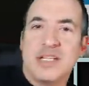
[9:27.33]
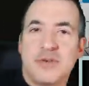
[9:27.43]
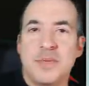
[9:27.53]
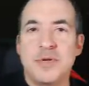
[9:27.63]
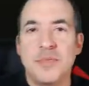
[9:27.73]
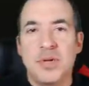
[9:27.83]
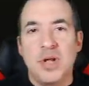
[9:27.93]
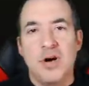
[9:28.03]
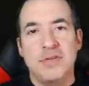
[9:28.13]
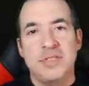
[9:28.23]
description
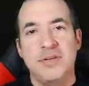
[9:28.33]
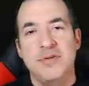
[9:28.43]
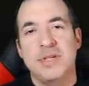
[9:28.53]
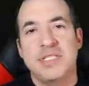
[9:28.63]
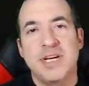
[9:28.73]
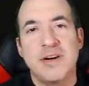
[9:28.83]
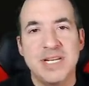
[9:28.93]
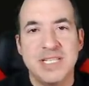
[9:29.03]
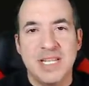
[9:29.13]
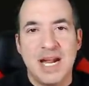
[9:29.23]
below to the
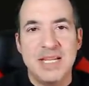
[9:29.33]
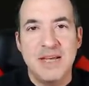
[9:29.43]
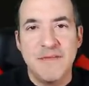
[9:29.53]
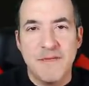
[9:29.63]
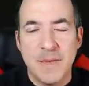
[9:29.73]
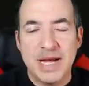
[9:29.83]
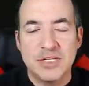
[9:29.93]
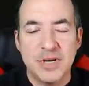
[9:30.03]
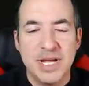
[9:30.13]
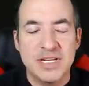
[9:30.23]
series that I did from
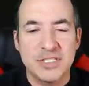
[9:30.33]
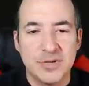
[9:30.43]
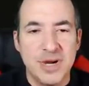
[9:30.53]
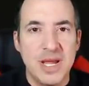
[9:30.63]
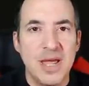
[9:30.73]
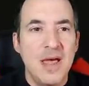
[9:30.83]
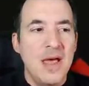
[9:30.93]
Extra History